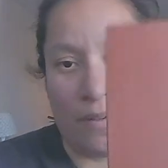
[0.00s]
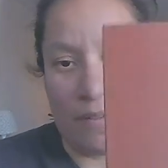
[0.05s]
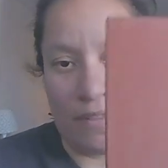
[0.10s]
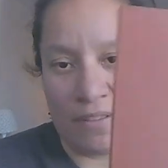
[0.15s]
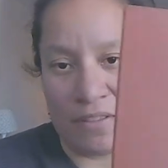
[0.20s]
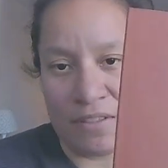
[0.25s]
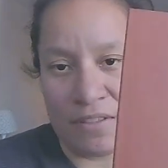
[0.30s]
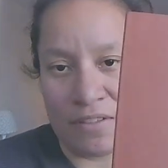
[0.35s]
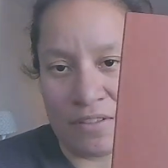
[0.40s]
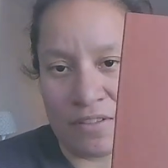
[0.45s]

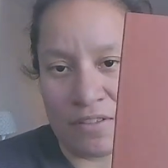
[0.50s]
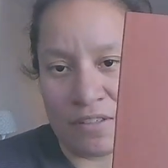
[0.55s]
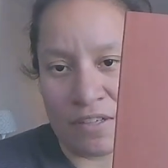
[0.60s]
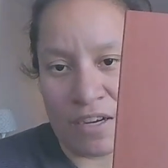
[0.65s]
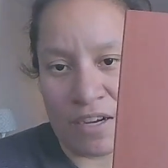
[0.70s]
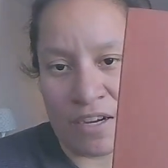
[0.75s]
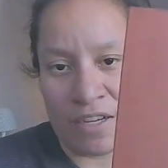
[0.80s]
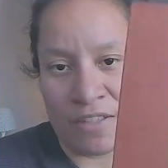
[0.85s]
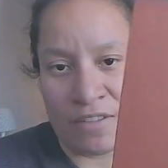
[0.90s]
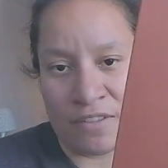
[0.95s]
was this little
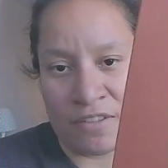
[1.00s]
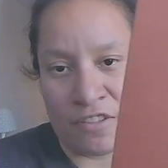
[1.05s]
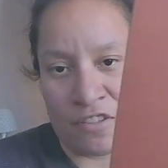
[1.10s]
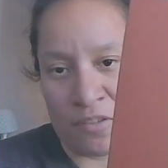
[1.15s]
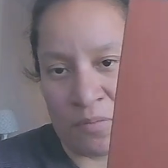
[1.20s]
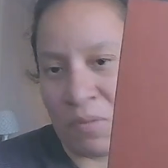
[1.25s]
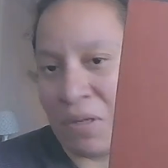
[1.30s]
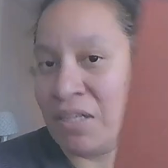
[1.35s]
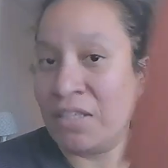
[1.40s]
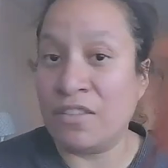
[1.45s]
guy. This
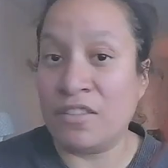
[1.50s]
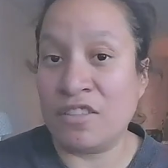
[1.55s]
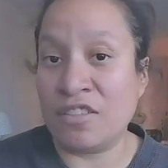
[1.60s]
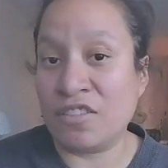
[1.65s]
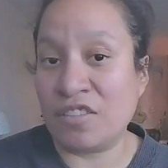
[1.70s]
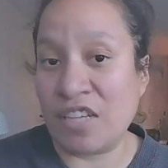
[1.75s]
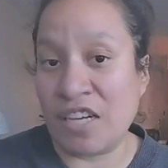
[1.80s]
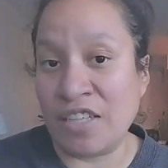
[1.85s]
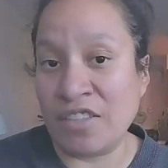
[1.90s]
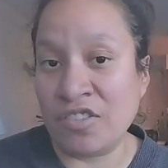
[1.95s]
is my little
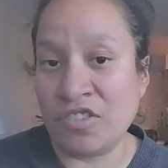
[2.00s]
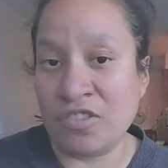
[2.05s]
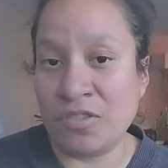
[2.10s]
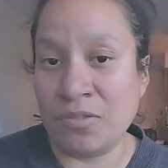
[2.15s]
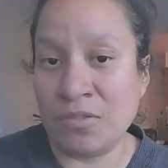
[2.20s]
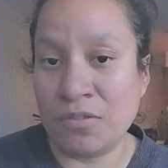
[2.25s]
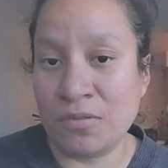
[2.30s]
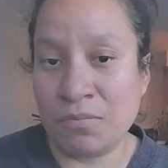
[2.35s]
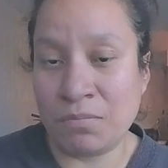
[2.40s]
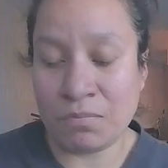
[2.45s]
sketch
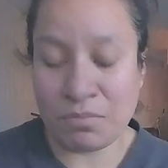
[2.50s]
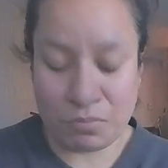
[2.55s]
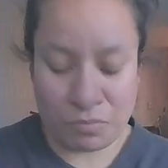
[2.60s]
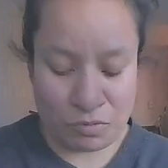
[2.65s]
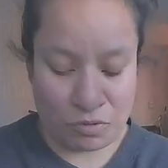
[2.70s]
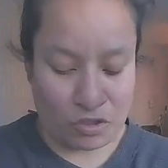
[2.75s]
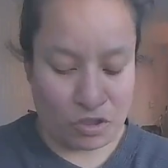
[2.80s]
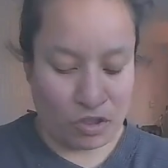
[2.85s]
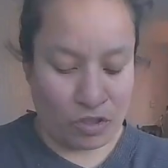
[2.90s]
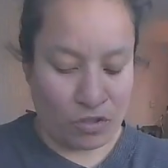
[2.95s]

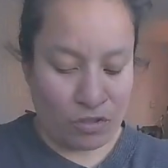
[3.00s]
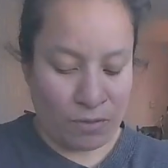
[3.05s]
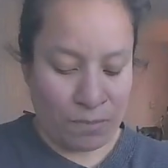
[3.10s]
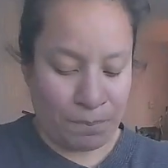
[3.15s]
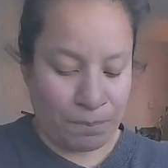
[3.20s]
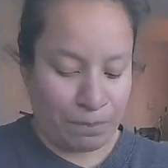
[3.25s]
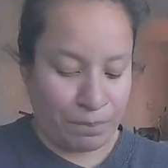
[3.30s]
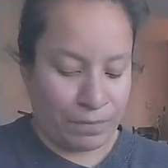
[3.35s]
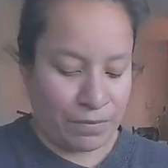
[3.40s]
journal.